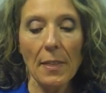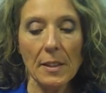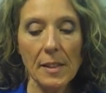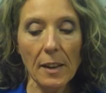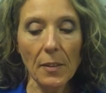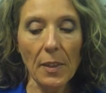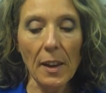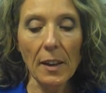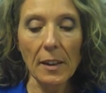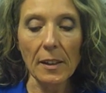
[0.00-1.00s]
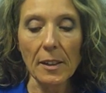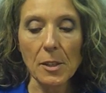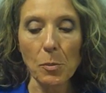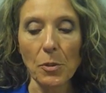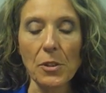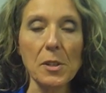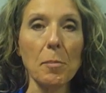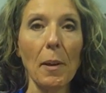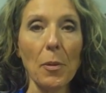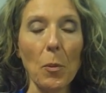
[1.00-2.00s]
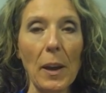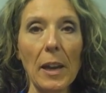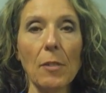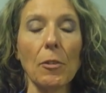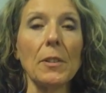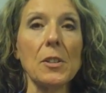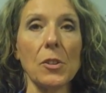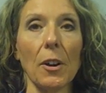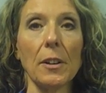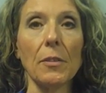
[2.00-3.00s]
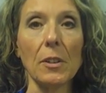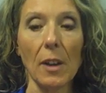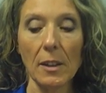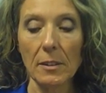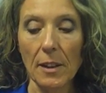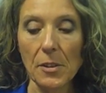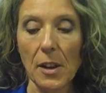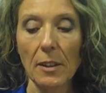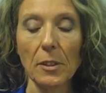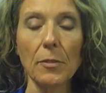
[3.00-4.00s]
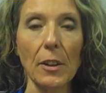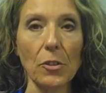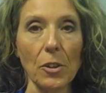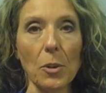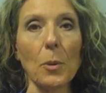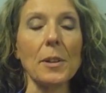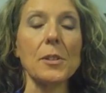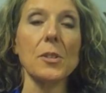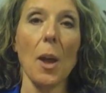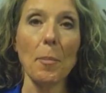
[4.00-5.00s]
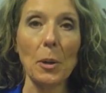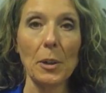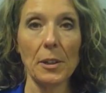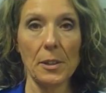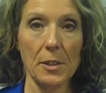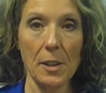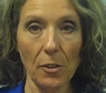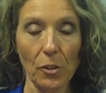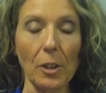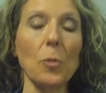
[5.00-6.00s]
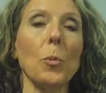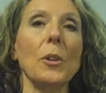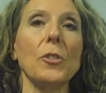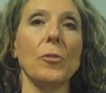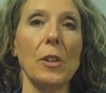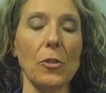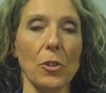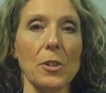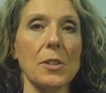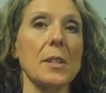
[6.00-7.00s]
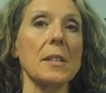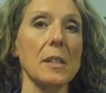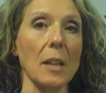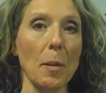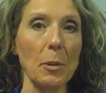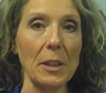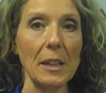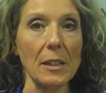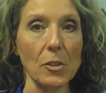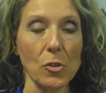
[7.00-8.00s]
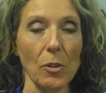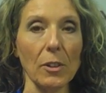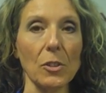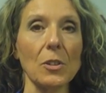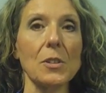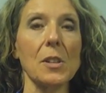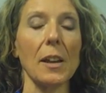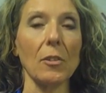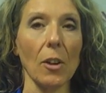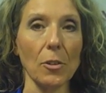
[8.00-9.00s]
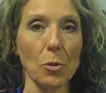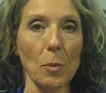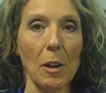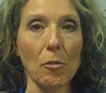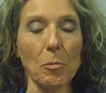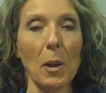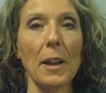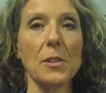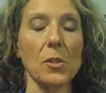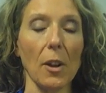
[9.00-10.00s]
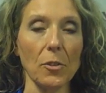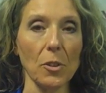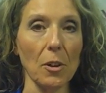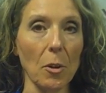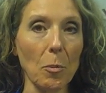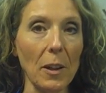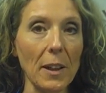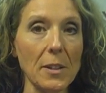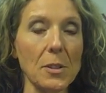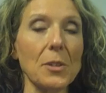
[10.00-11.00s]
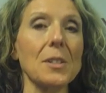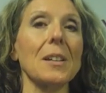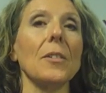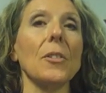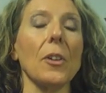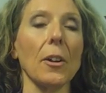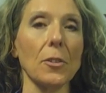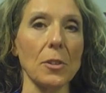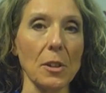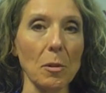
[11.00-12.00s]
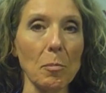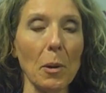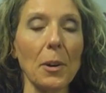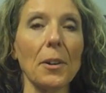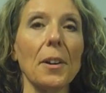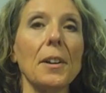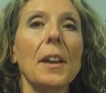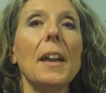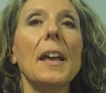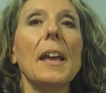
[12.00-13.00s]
The second thing is we're just a month away from the start of the Diet and Lifestyle Intervention Course summer session, which features the celebrity instructors like Dr. Ralph Moss, Dr. Caldwell Esselstyn, Dr. Neal Barnard,